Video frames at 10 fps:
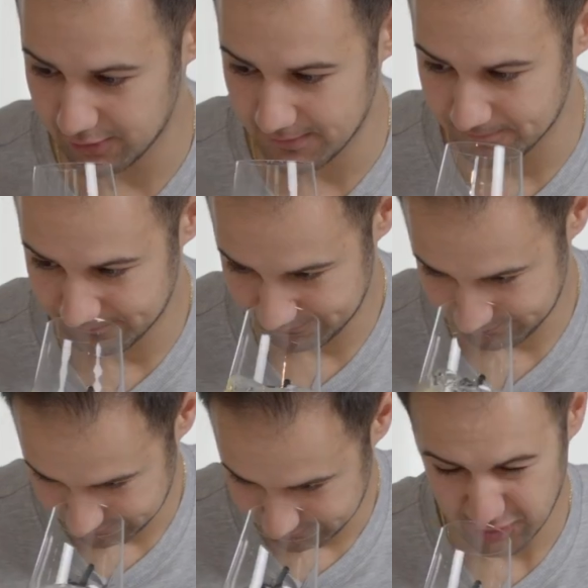in,
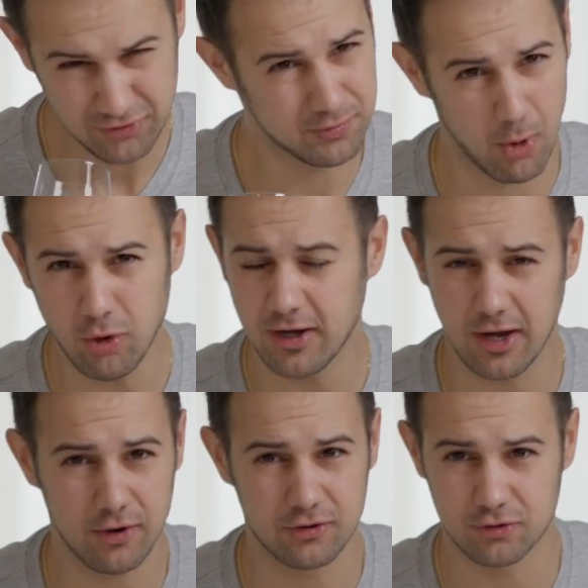good smoke
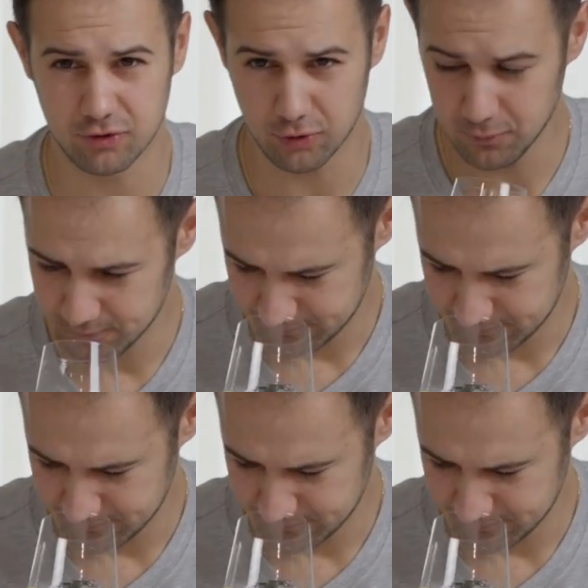character too.